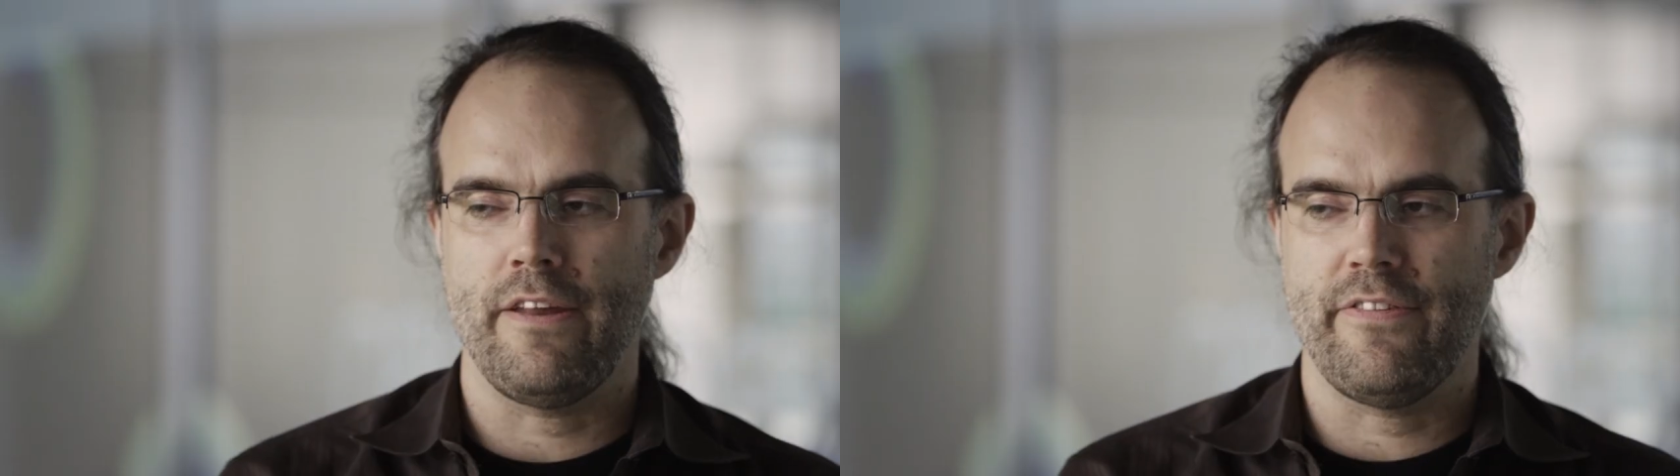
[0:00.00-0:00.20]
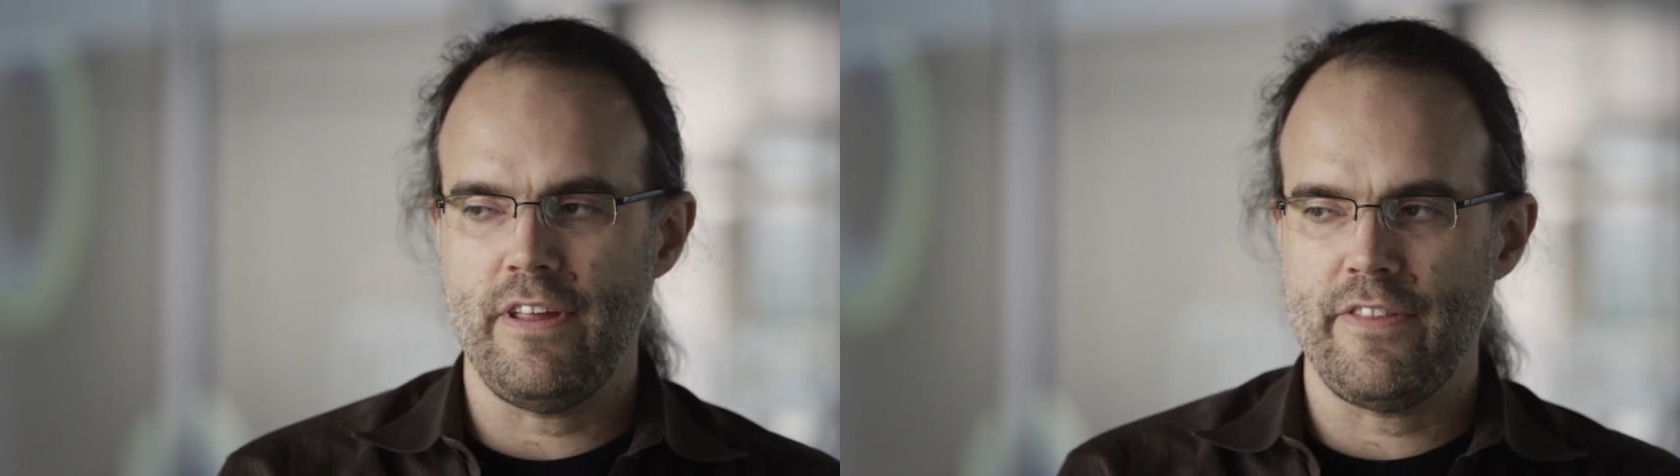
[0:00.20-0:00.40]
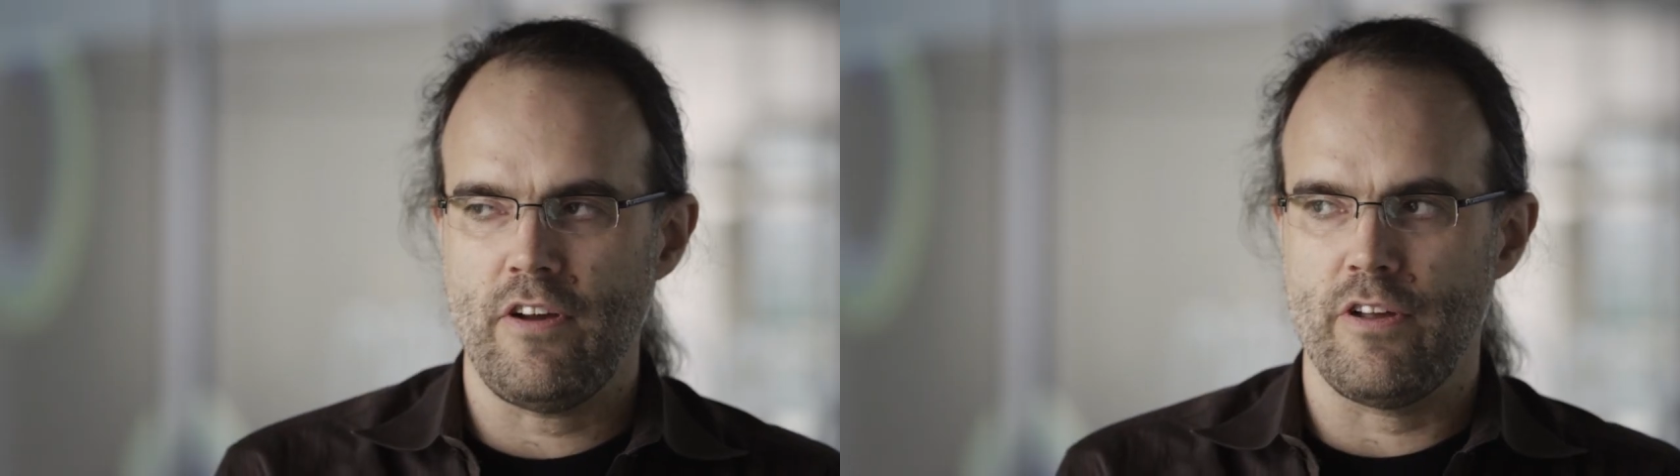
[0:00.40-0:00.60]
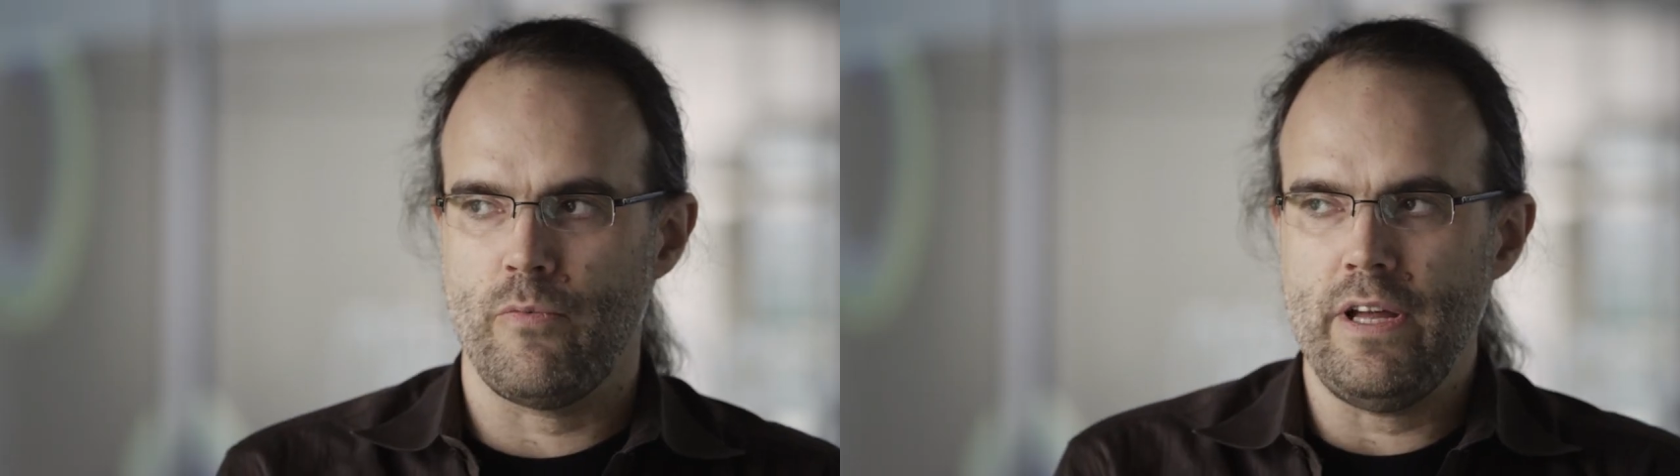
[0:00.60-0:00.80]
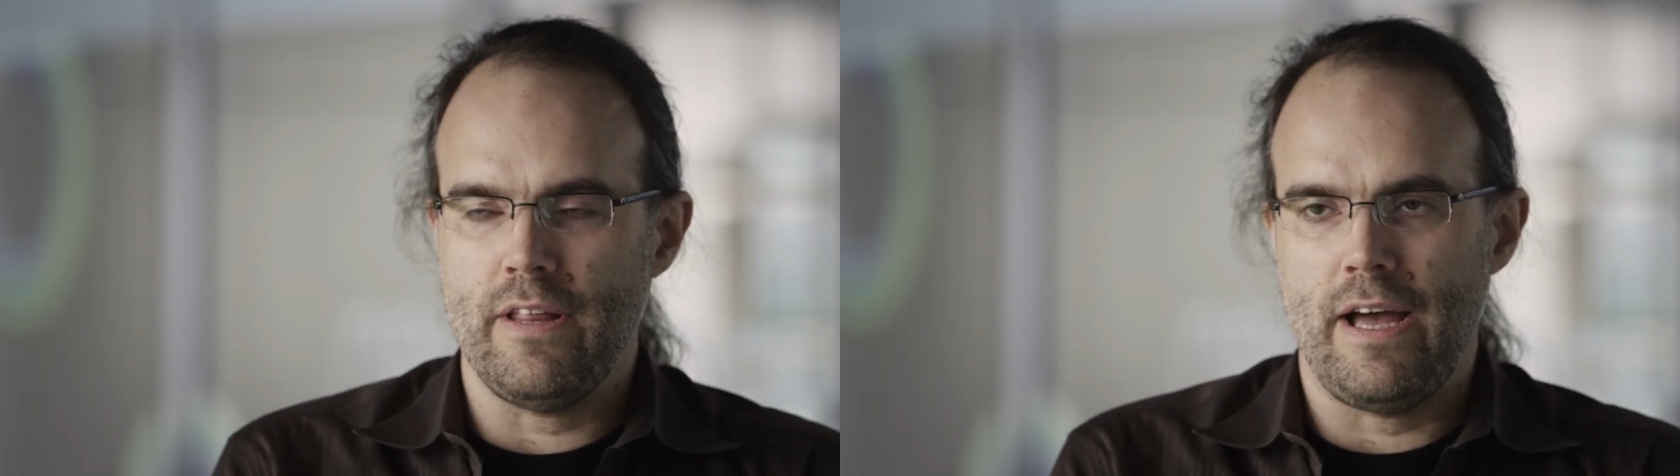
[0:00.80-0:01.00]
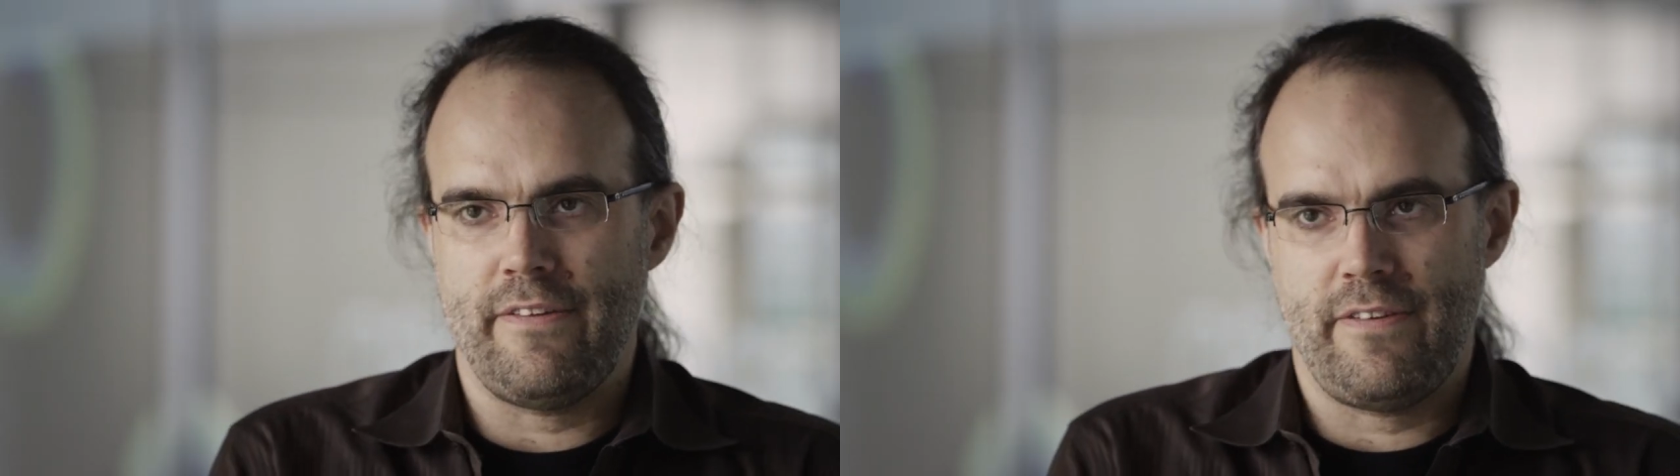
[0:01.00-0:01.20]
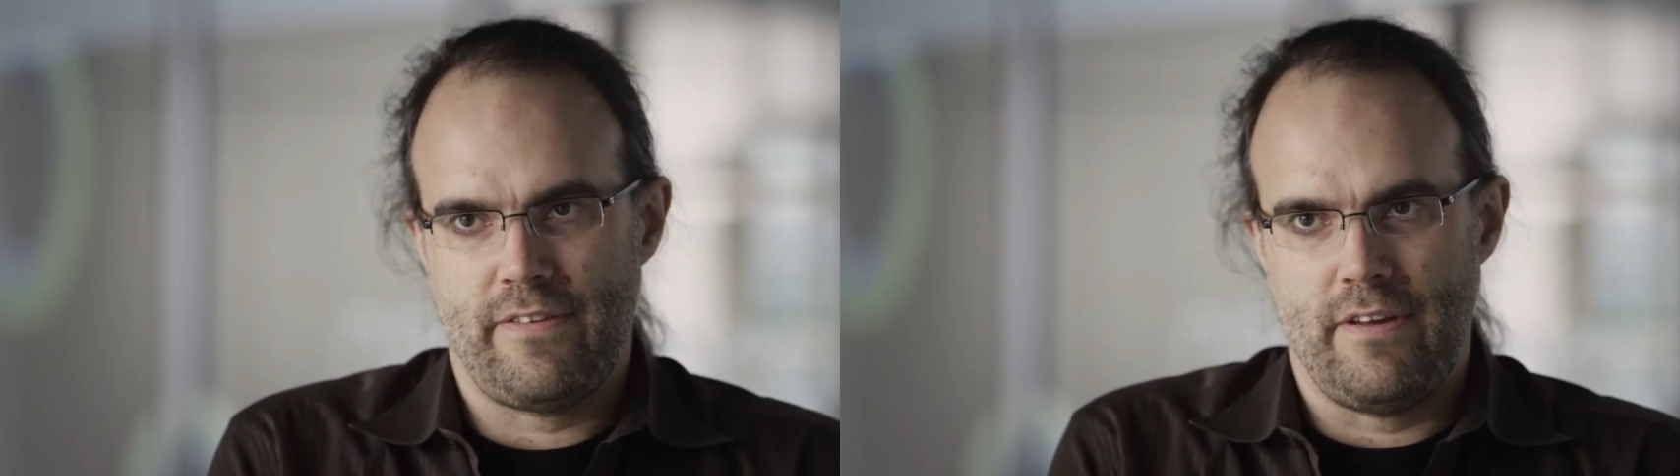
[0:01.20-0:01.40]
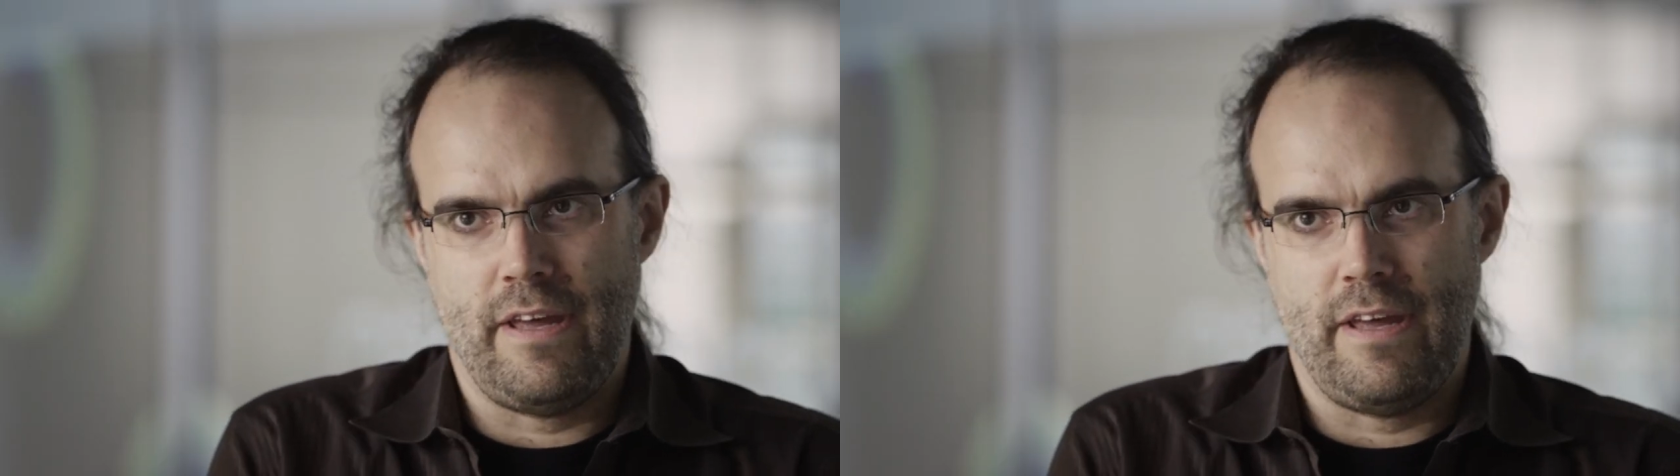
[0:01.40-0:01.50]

and you sit there and you realize as, a,